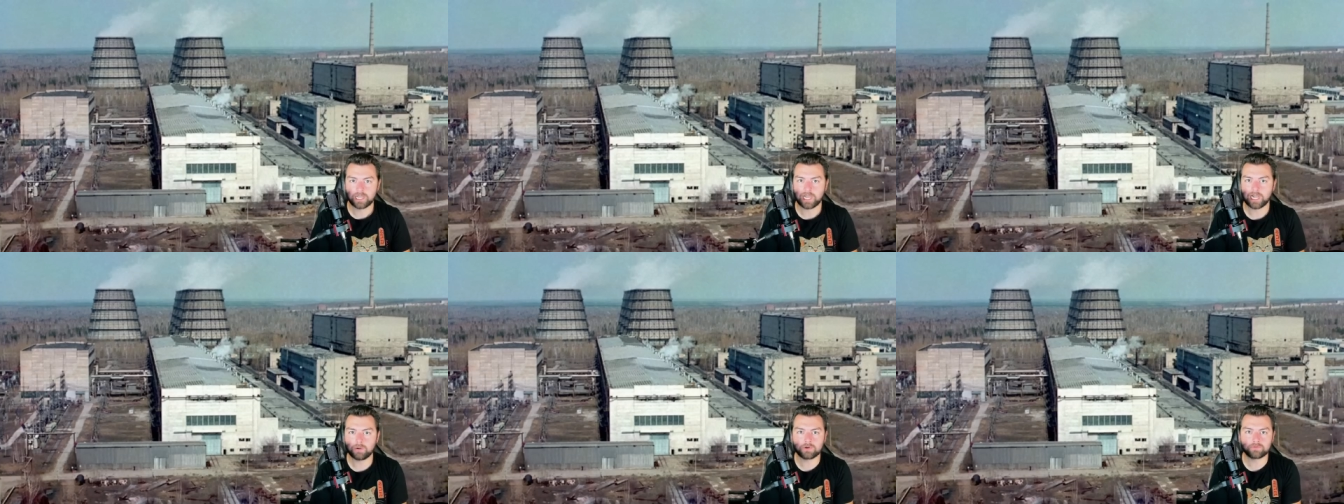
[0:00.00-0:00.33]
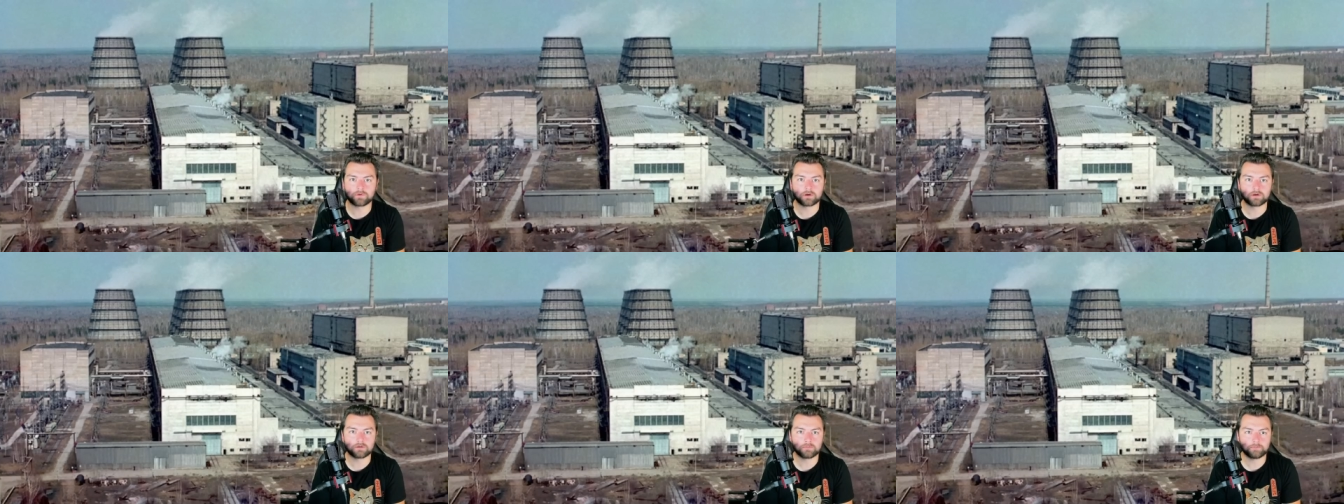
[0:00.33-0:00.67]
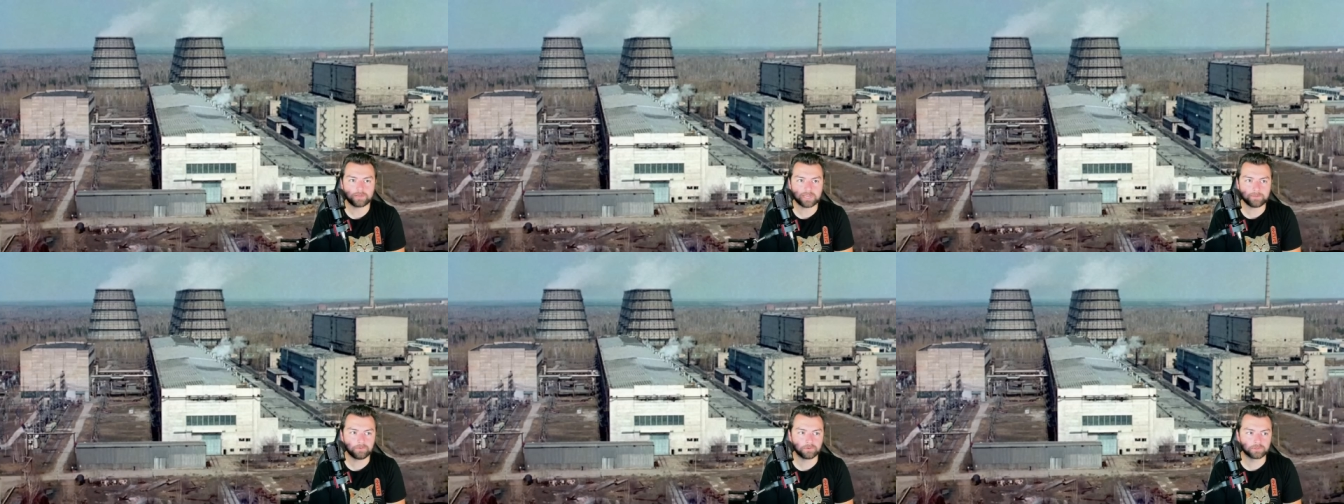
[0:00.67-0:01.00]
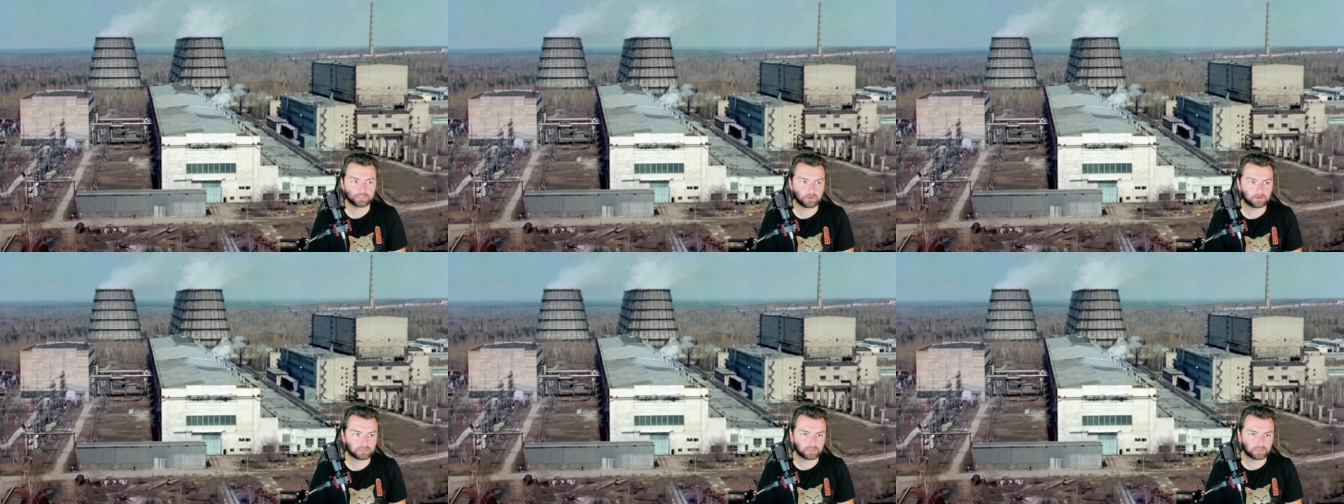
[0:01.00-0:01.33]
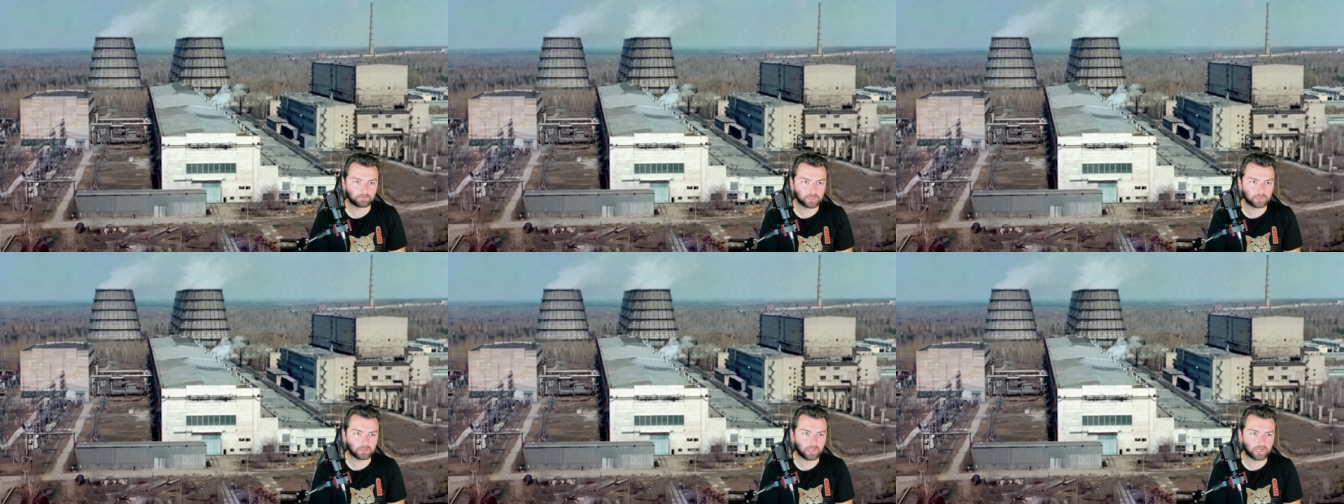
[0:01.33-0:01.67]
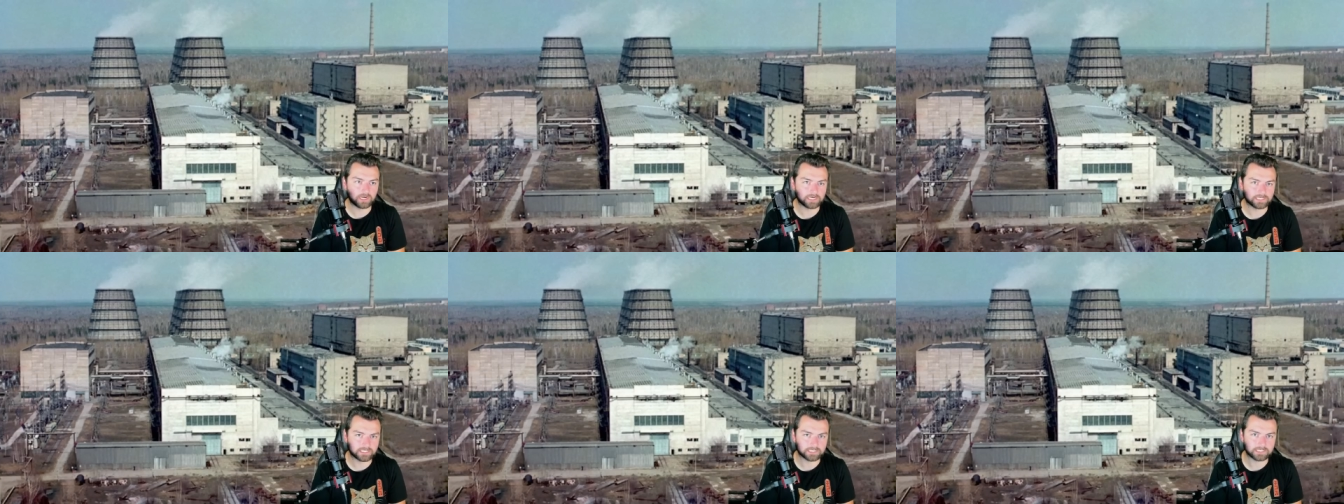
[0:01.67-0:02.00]
However, people started to
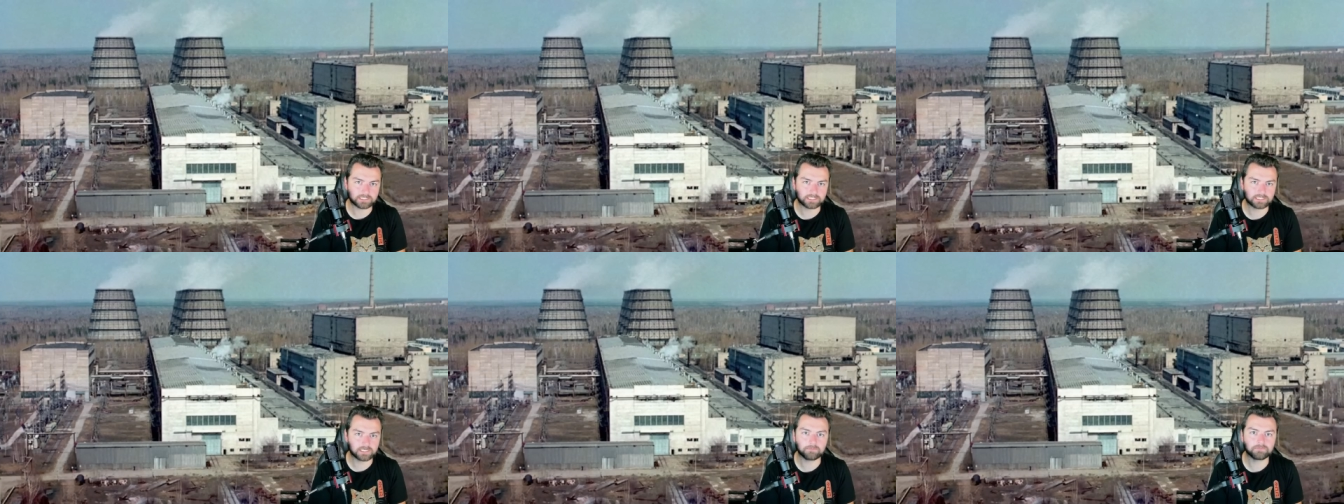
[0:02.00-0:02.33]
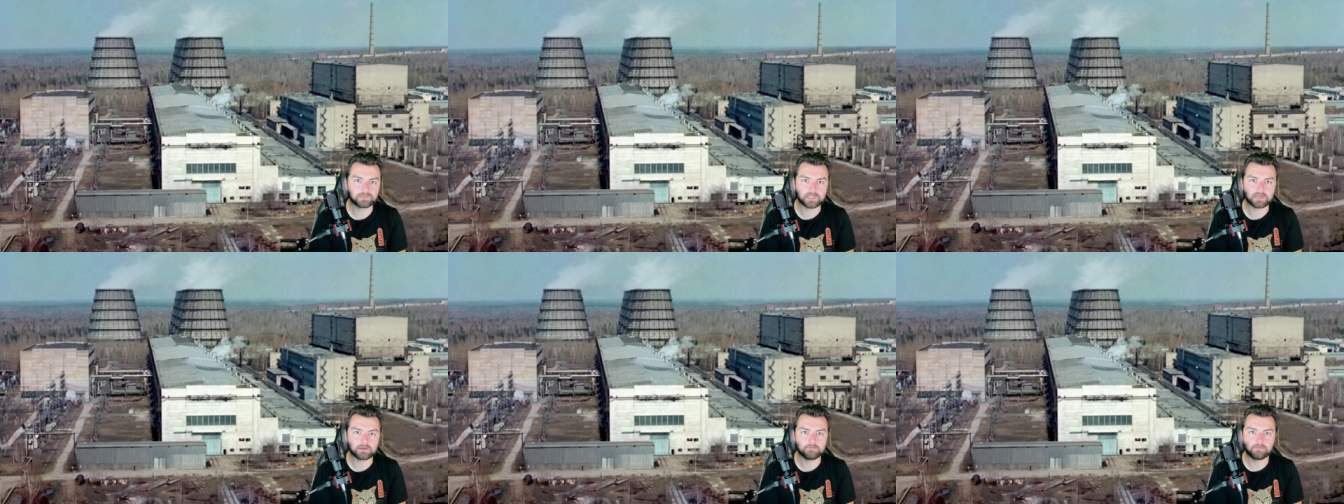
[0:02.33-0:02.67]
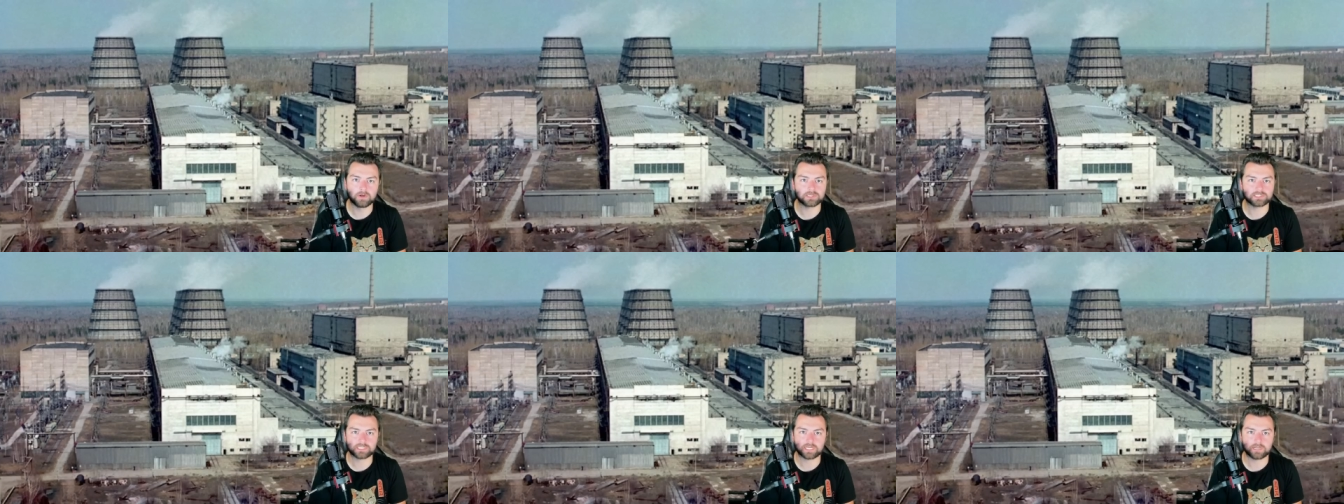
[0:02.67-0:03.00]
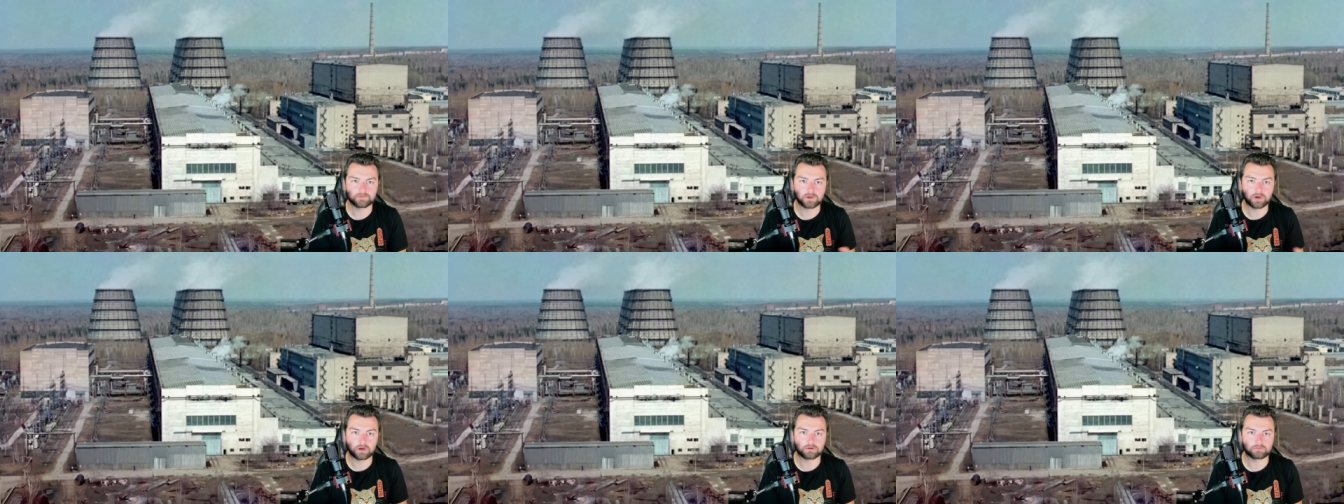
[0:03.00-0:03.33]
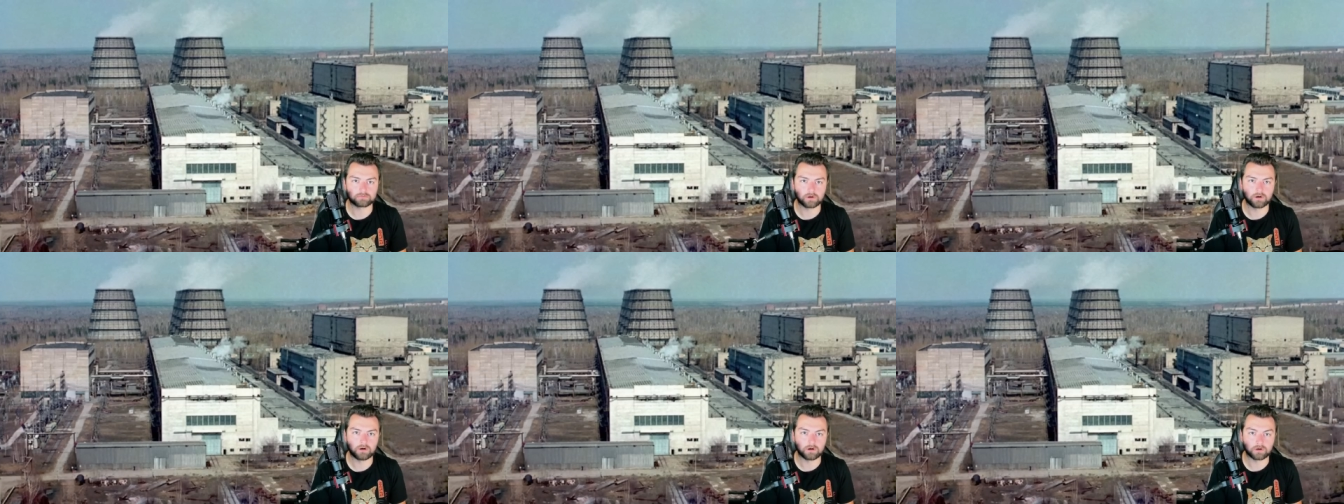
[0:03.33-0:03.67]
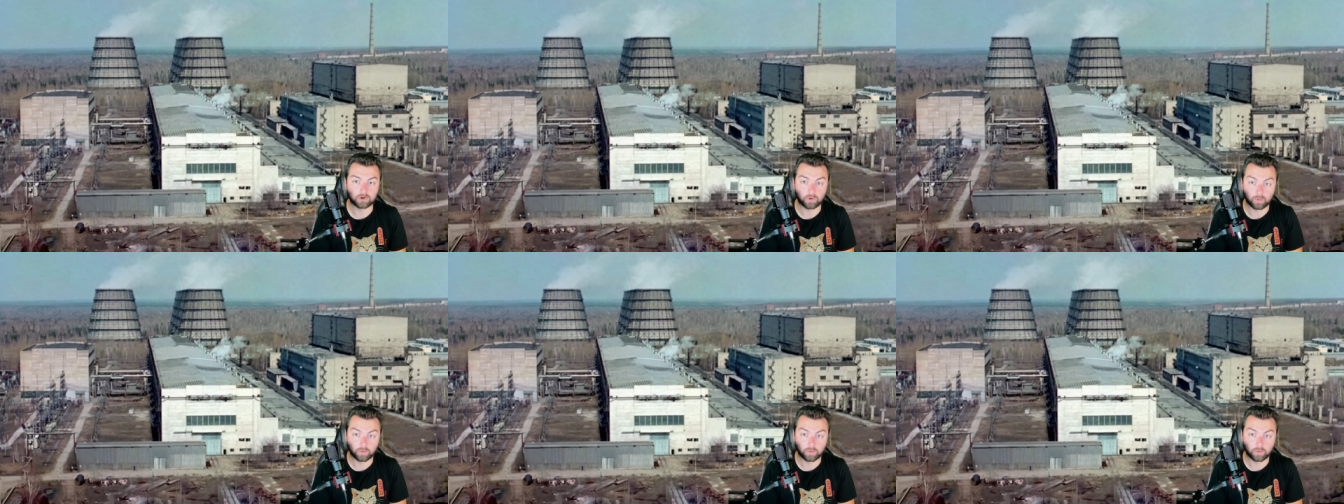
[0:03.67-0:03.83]
realize that something must have gone wrong,